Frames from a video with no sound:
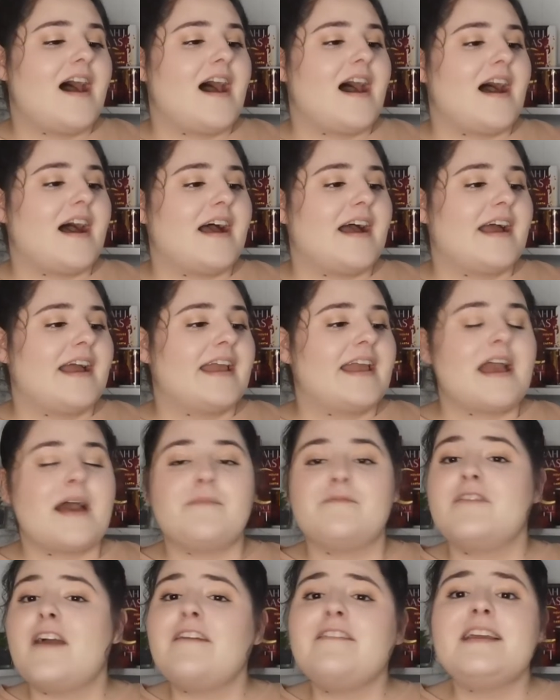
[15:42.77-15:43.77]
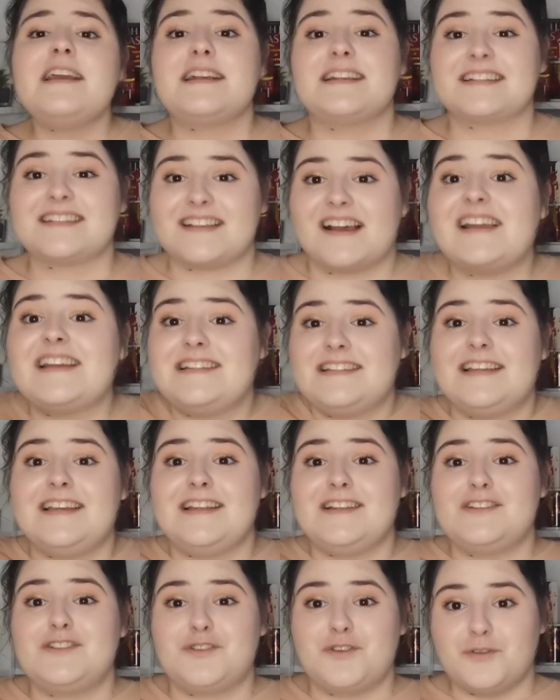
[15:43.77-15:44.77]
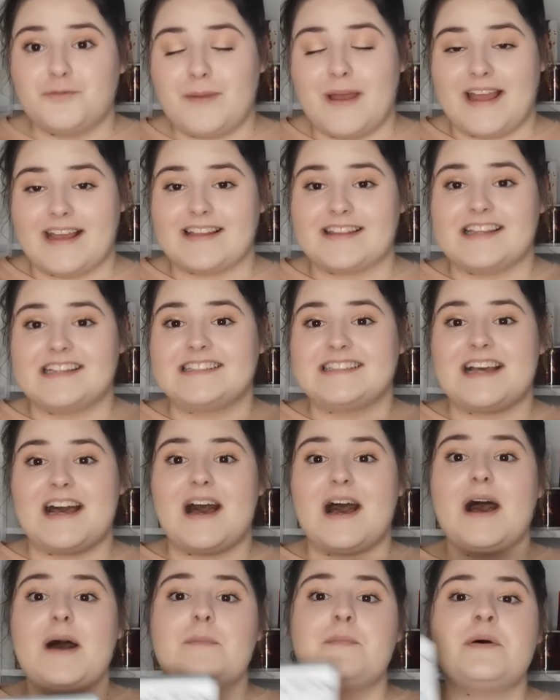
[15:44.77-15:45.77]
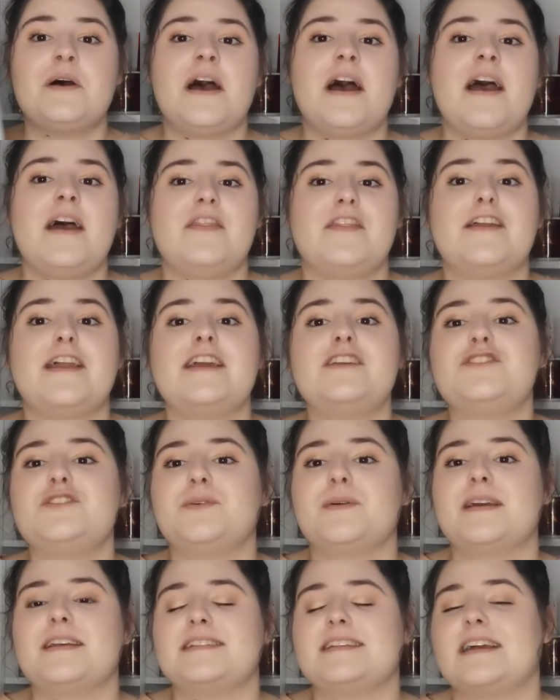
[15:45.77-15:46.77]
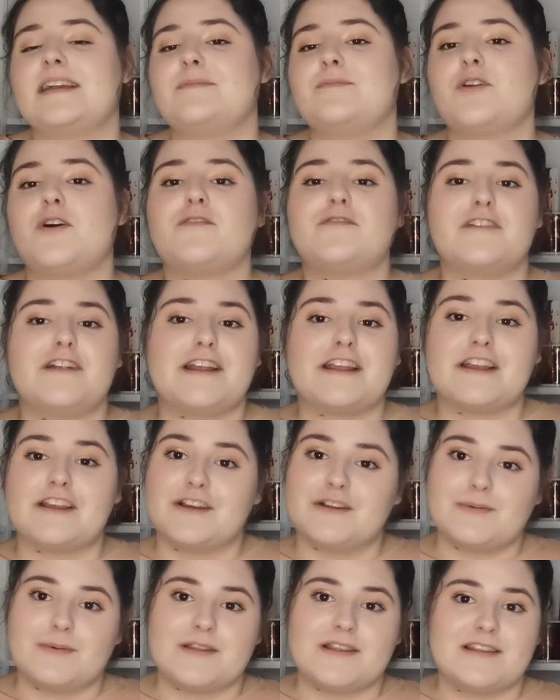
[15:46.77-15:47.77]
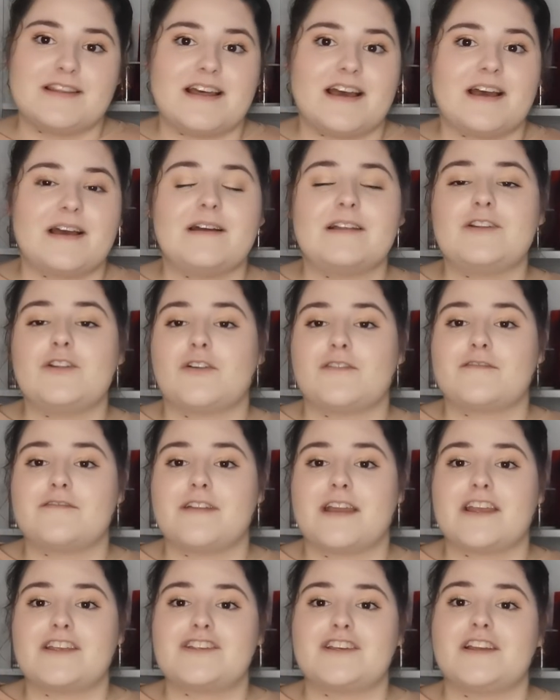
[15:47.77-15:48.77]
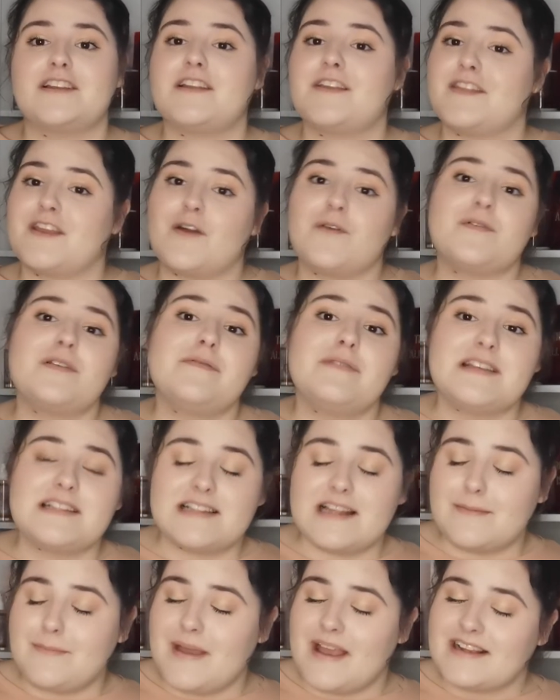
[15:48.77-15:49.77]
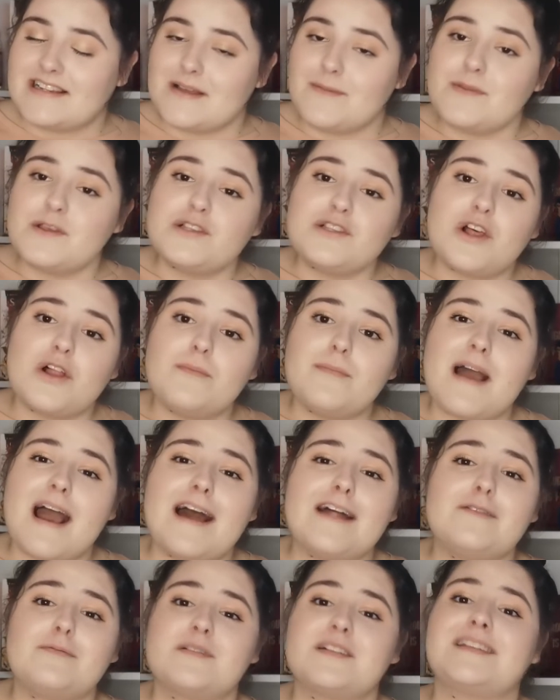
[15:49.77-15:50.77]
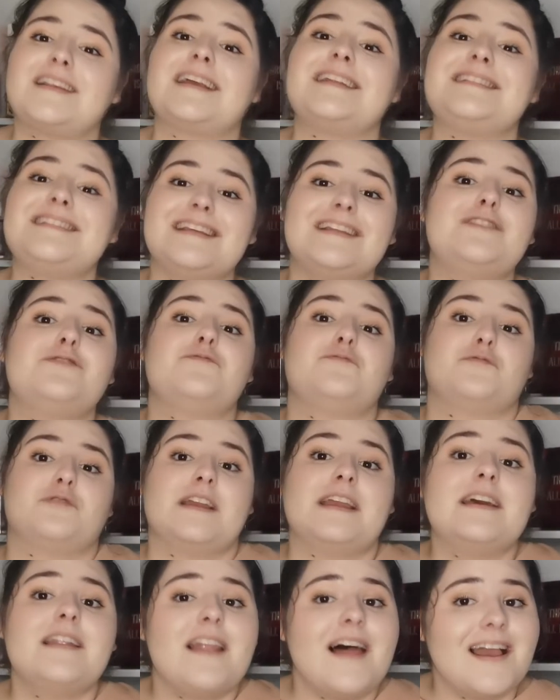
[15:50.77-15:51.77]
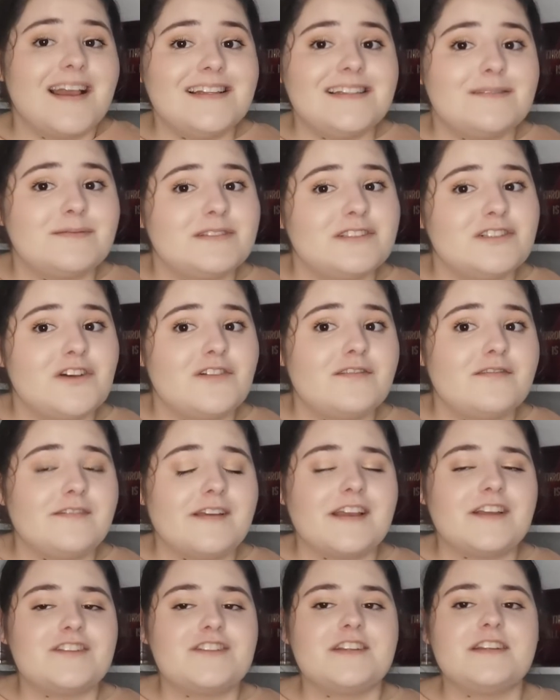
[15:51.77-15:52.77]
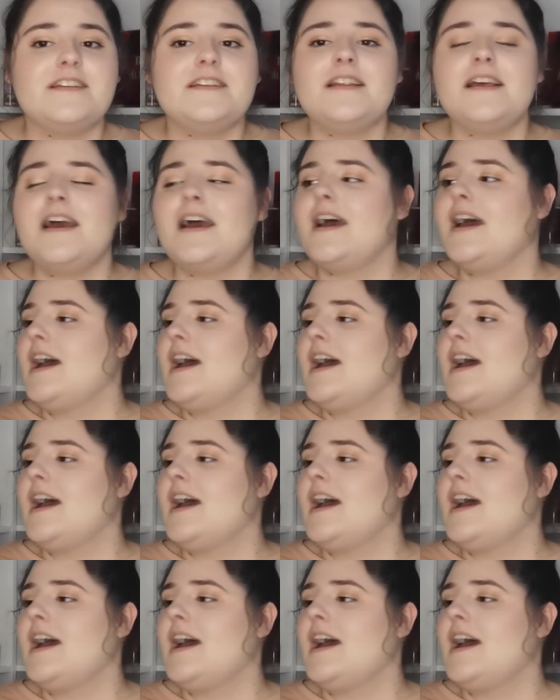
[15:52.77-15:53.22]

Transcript: I am very excited to pick this up. The issue is I'm not very good with non-fiction, and the only reason I picked up The Salt Path because I didn't realise it was non-fiction.